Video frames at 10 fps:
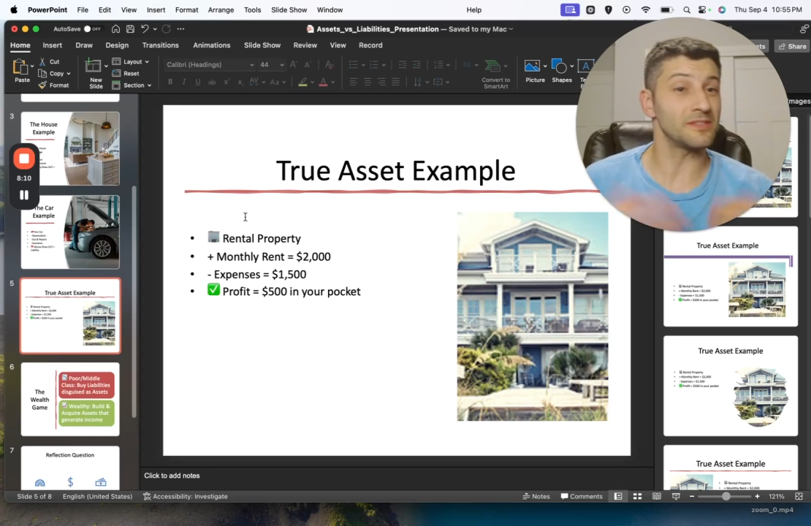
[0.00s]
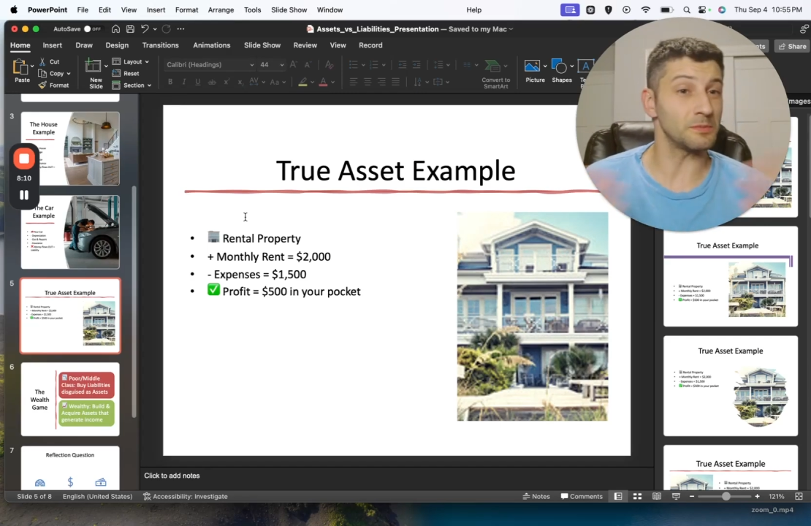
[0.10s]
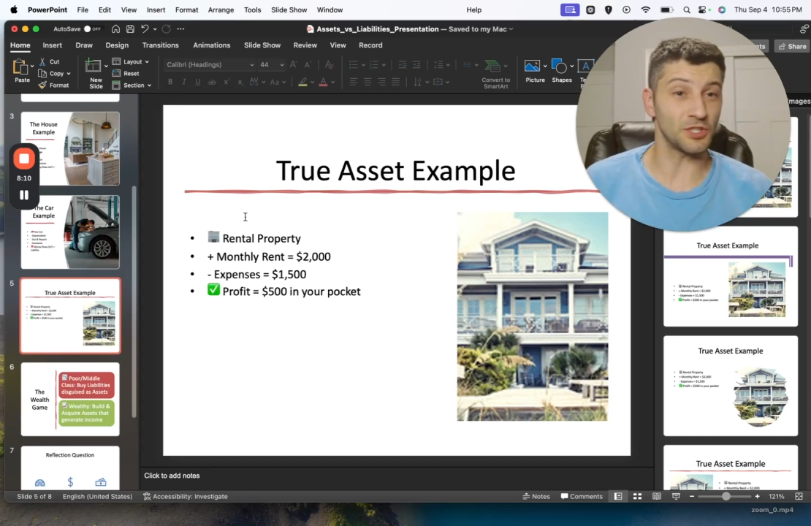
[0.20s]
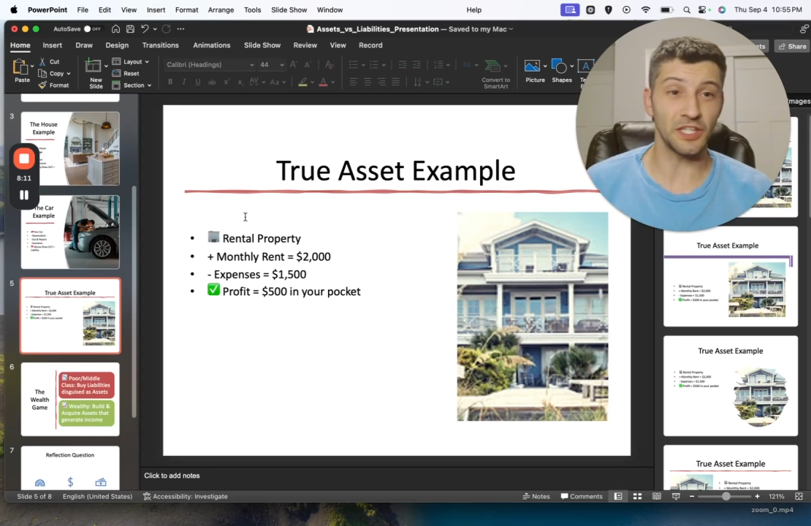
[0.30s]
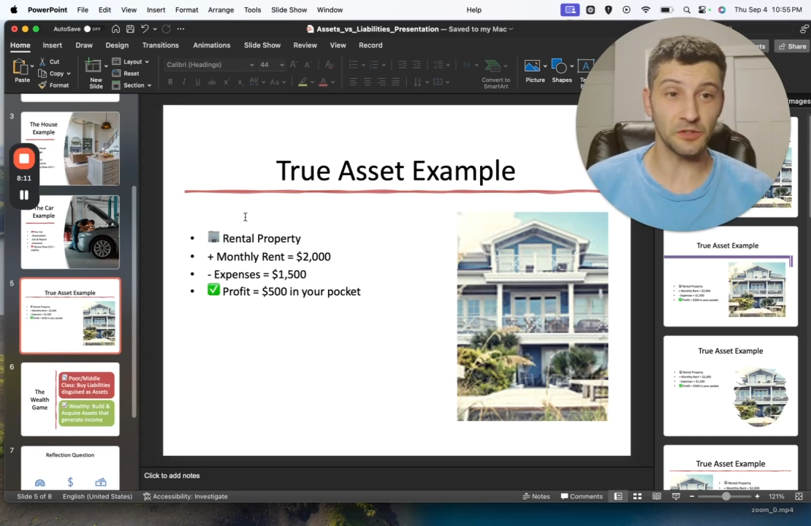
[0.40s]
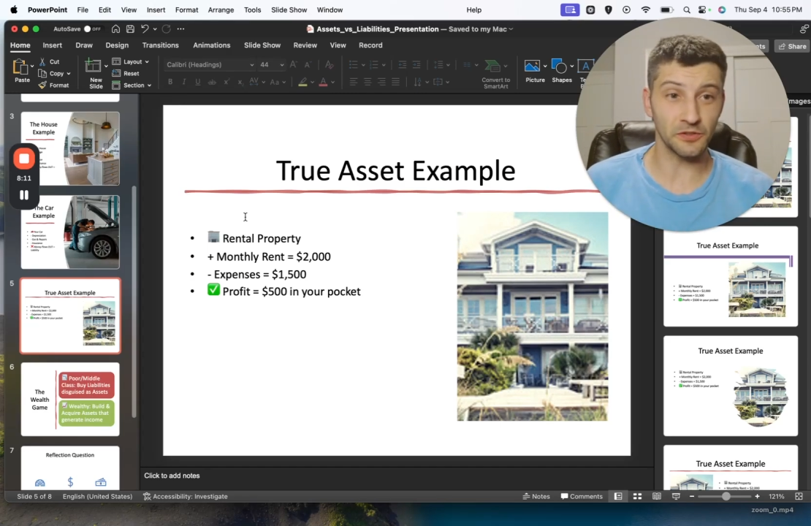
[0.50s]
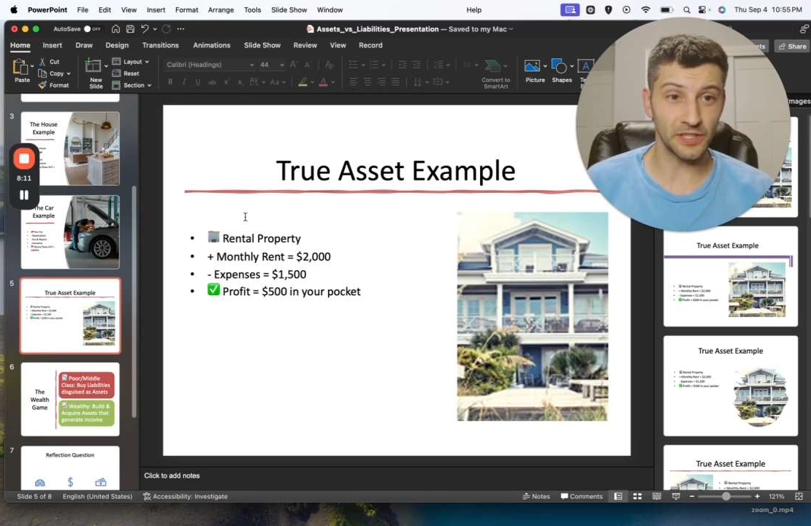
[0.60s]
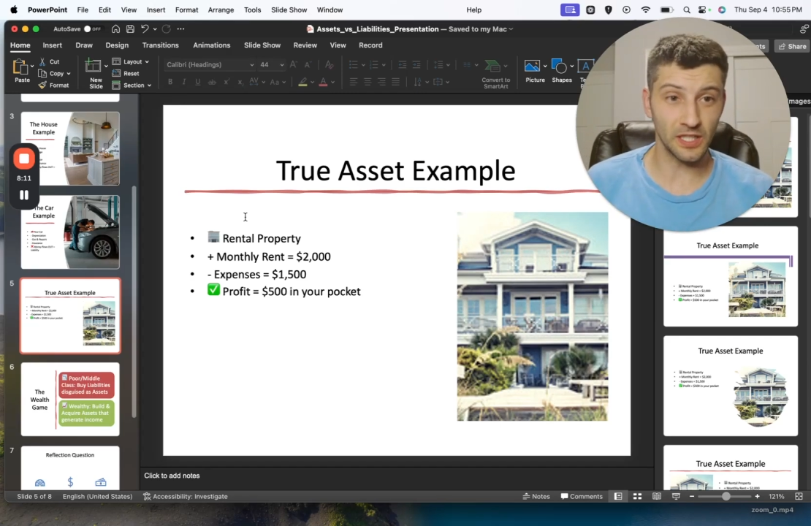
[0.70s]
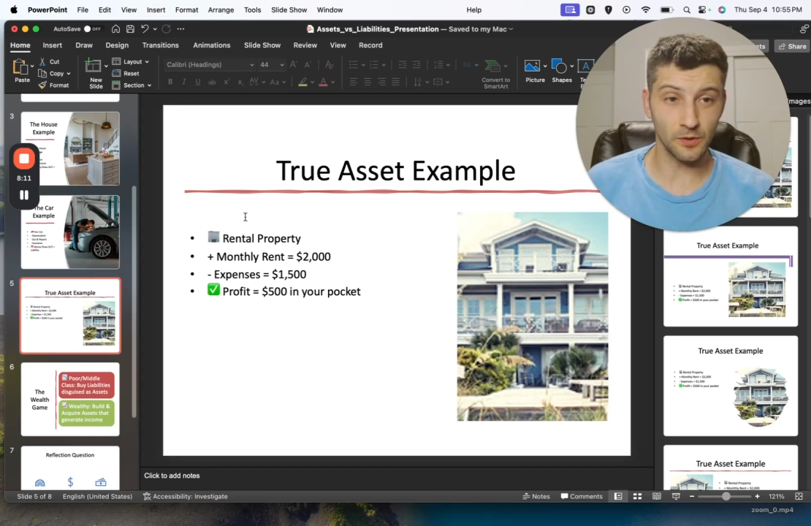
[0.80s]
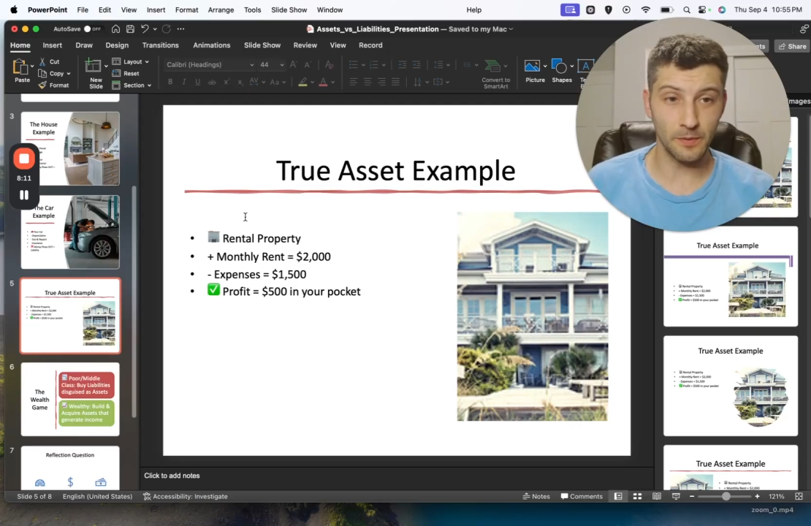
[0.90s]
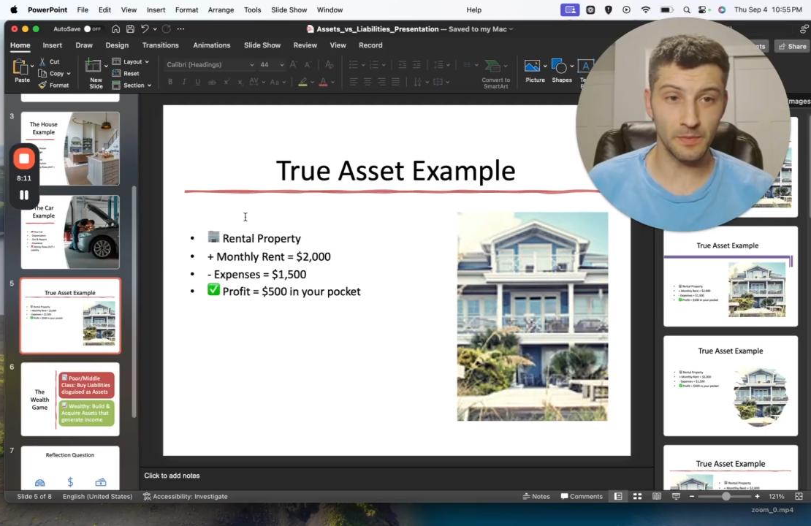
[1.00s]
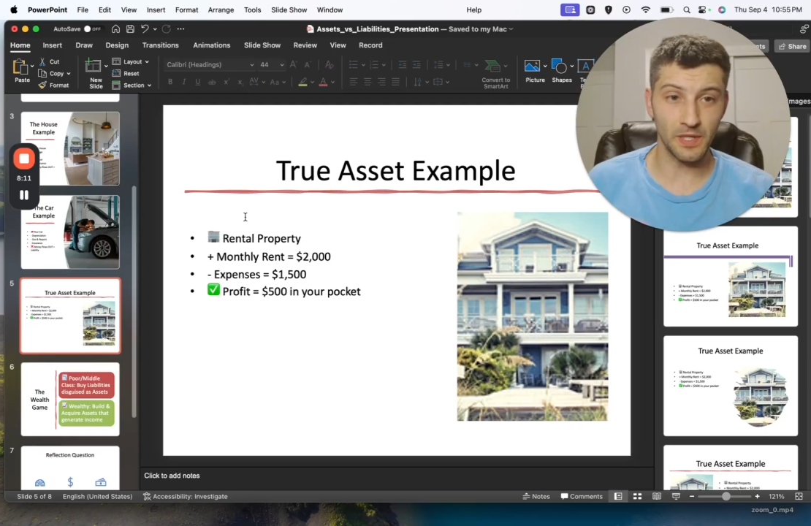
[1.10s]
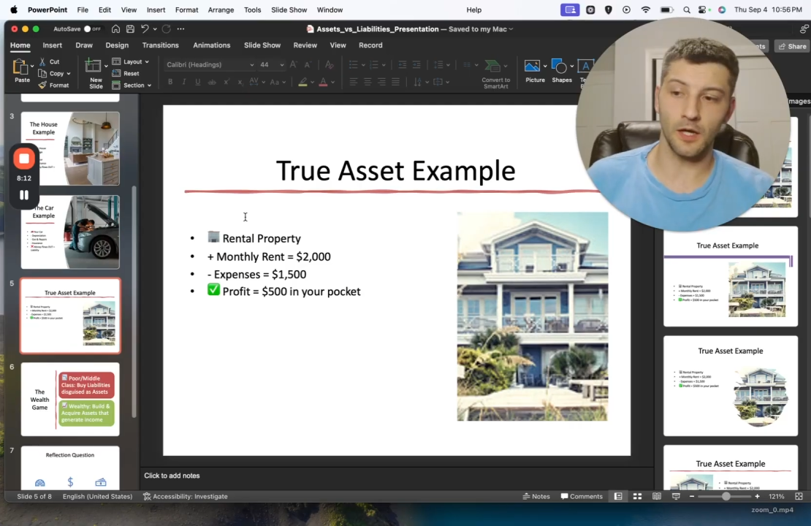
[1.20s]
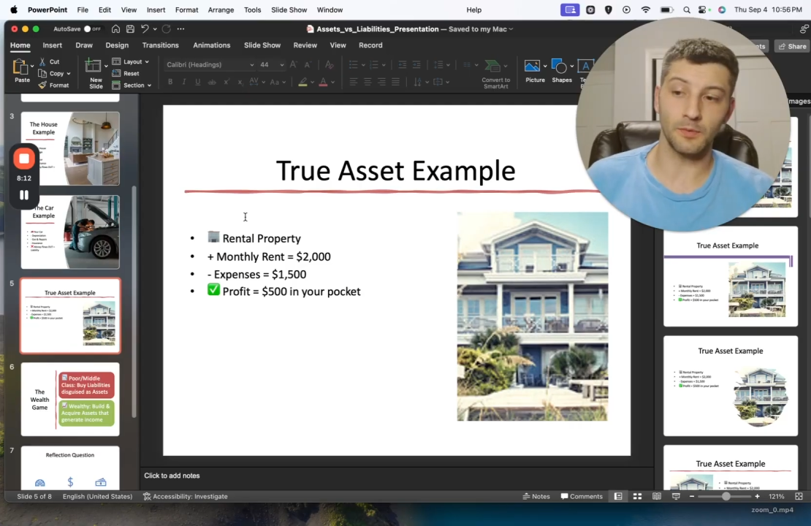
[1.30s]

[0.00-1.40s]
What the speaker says: machinery equipment,